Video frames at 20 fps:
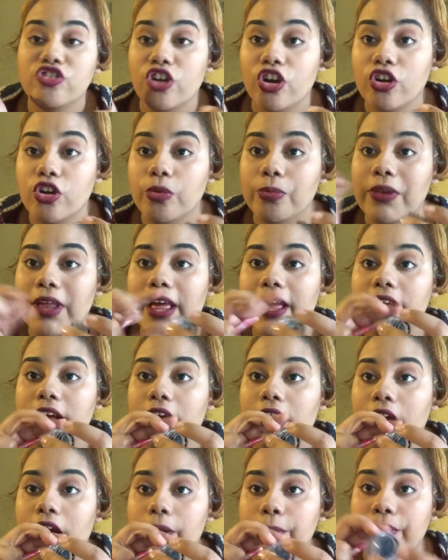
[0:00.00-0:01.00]
charcoal black
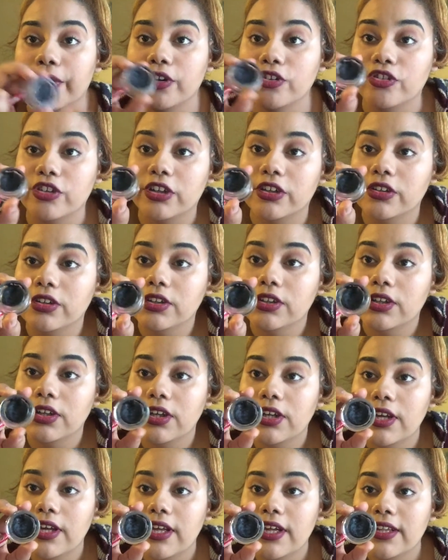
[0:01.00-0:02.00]
eyebrow gel.
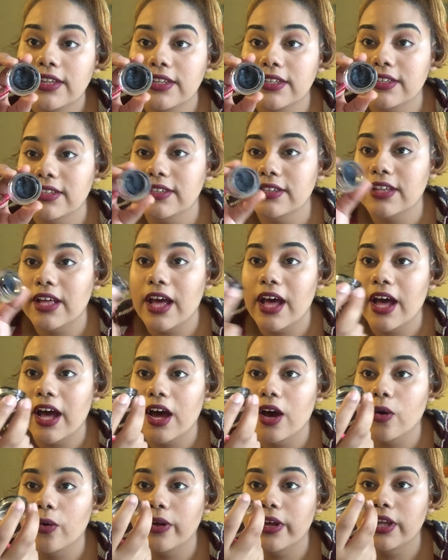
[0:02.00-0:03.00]
This is
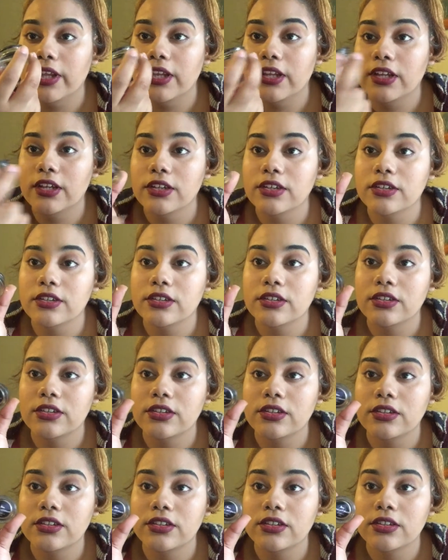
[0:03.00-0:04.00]
how it
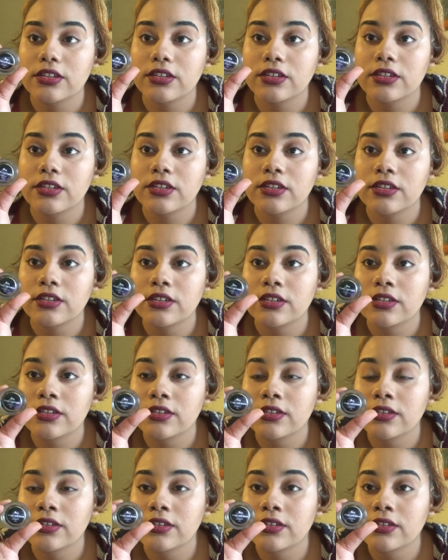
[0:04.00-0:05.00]
looks.
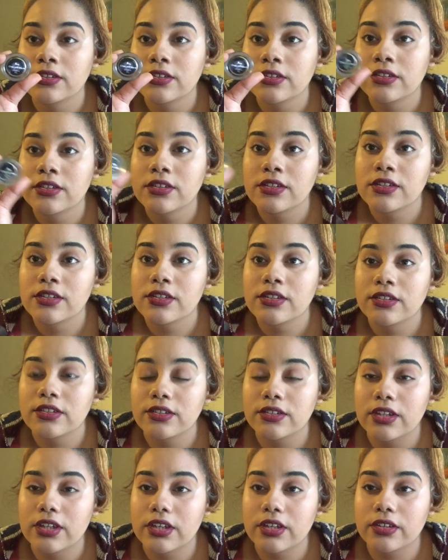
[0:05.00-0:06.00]
So
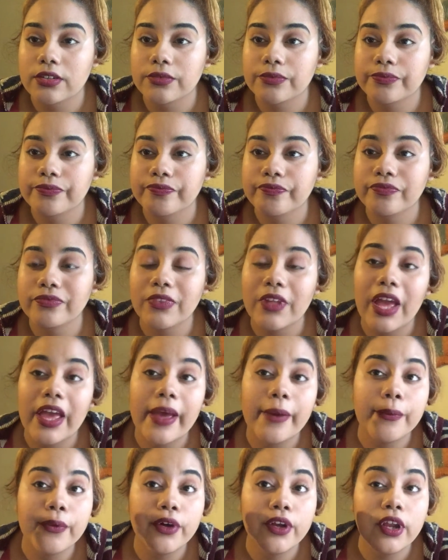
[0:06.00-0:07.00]
now I
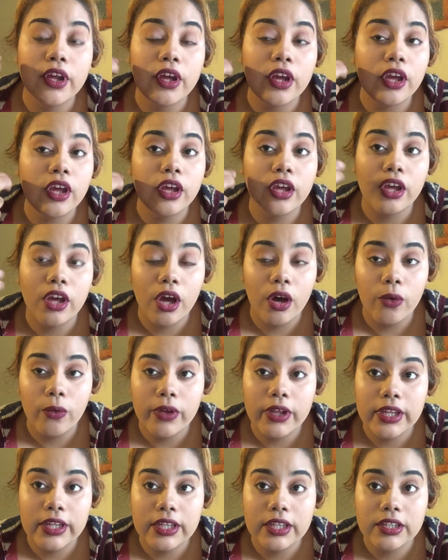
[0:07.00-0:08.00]
am gonna go
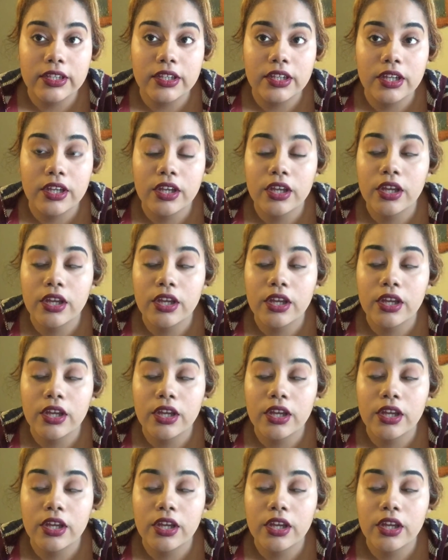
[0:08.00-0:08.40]
in